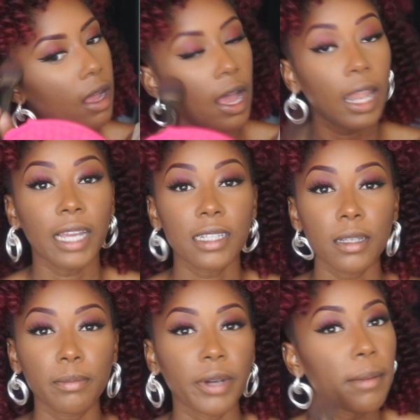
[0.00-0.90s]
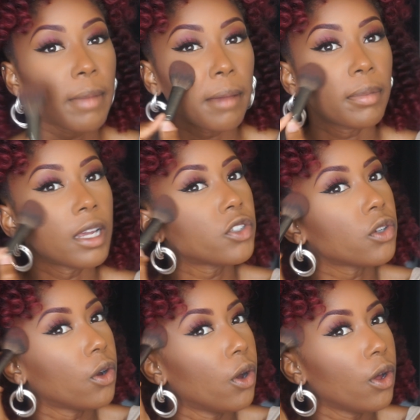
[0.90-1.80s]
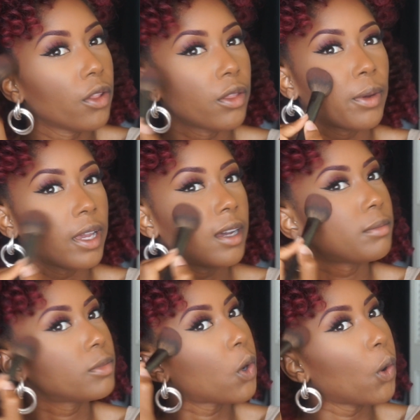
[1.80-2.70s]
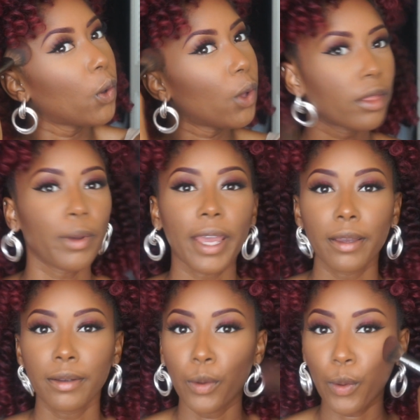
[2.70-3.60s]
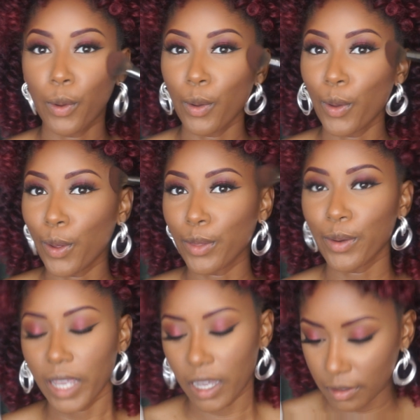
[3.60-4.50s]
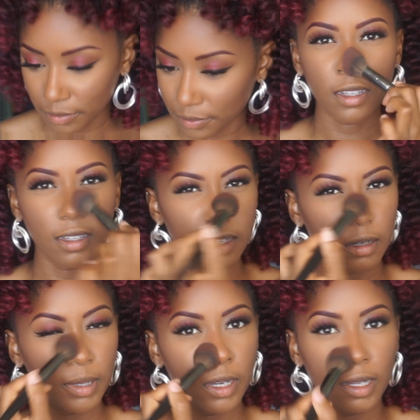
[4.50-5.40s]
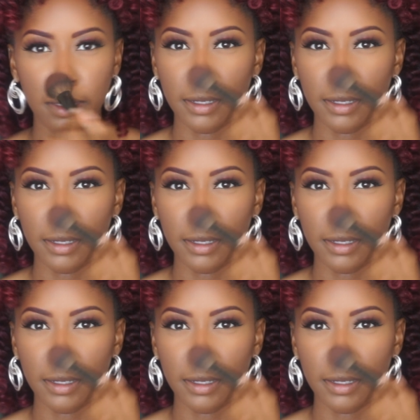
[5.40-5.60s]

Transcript: I like to bring my blush all the way up, all the way up, a little bit on the